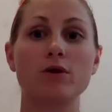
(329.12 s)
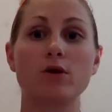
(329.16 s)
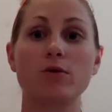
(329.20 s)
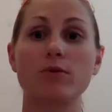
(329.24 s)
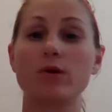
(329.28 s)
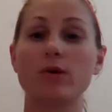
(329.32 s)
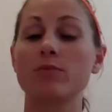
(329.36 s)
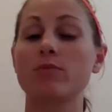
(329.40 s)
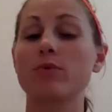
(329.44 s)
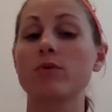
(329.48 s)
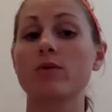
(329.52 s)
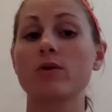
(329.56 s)

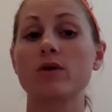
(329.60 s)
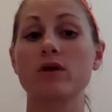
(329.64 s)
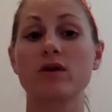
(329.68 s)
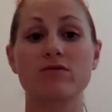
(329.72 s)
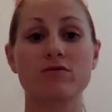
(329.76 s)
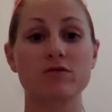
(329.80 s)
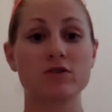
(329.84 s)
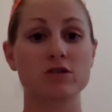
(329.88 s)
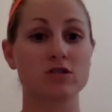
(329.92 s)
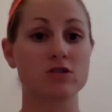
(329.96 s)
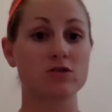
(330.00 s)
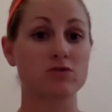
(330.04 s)
People will
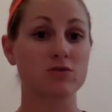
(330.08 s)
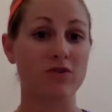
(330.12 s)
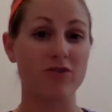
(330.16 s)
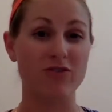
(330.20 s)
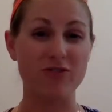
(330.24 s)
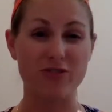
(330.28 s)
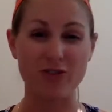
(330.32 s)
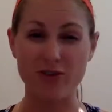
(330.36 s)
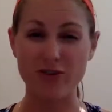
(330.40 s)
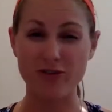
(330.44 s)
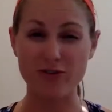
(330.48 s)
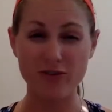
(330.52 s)
even just
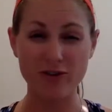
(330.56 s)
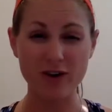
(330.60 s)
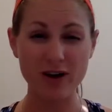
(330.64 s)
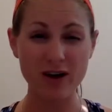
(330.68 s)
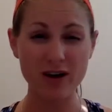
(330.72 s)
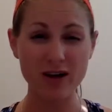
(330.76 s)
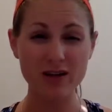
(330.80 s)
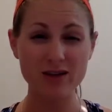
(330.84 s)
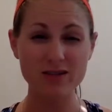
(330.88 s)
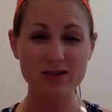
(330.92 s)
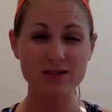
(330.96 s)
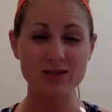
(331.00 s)
refer
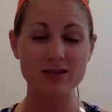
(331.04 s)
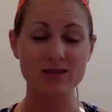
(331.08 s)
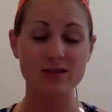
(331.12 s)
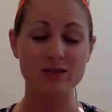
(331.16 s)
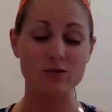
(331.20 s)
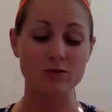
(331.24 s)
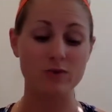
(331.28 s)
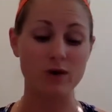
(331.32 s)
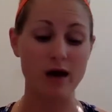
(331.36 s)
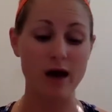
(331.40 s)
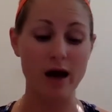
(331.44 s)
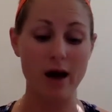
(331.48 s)
friends,
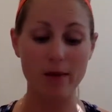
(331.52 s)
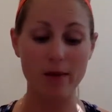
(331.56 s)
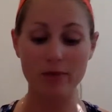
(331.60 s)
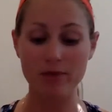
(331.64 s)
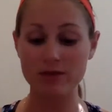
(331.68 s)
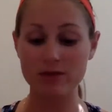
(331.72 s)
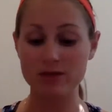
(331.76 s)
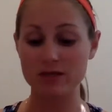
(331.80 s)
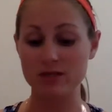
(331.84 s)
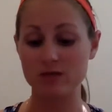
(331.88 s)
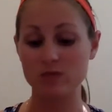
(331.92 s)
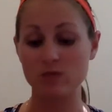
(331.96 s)
because what
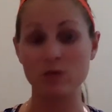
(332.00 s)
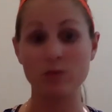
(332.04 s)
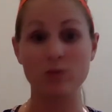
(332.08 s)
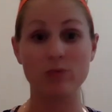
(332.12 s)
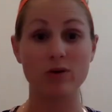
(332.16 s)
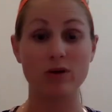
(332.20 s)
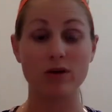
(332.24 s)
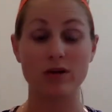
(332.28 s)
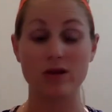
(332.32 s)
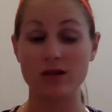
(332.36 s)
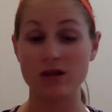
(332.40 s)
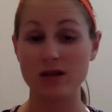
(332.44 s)
happens is
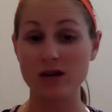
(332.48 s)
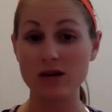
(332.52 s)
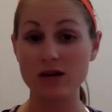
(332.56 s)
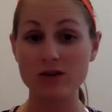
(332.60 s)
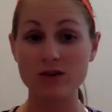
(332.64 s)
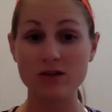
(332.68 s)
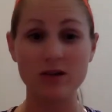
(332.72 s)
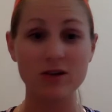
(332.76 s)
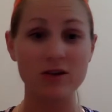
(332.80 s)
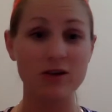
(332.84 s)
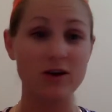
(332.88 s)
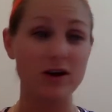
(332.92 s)
people get the
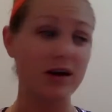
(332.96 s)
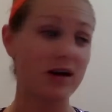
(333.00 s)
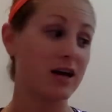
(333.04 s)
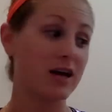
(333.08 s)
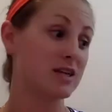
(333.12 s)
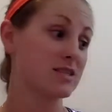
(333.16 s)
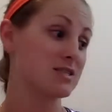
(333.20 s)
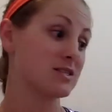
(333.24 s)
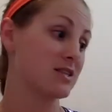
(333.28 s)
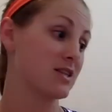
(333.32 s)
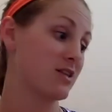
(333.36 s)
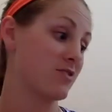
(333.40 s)
nails on their
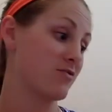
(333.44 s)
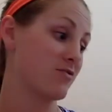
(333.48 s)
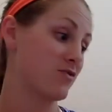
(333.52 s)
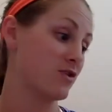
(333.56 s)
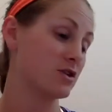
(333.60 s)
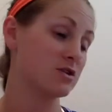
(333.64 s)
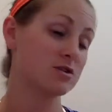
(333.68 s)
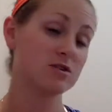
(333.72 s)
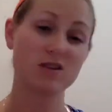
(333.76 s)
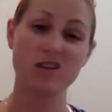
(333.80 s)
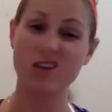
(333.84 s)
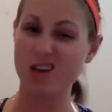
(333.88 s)
hands, and then
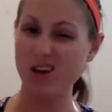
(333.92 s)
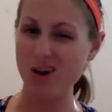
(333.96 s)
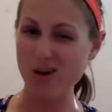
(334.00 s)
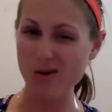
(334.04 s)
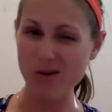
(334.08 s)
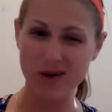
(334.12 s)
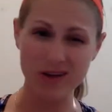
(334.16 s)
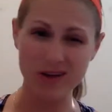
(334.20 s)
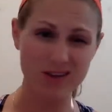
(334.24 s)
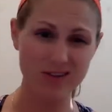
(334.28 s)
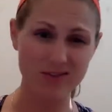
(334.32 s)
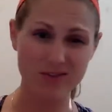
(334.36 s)
friends are like,
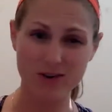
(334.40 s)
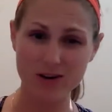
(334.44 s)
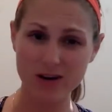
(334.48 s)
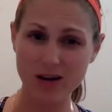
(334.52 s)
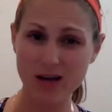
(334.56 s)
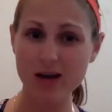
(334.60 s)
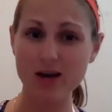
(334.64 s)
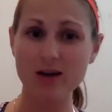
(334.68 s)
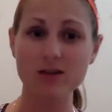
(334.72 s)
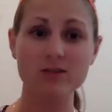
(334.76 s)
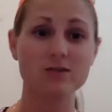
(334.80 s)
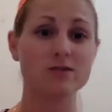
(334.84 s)
oh, I love your
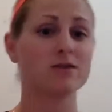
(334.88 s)
nails.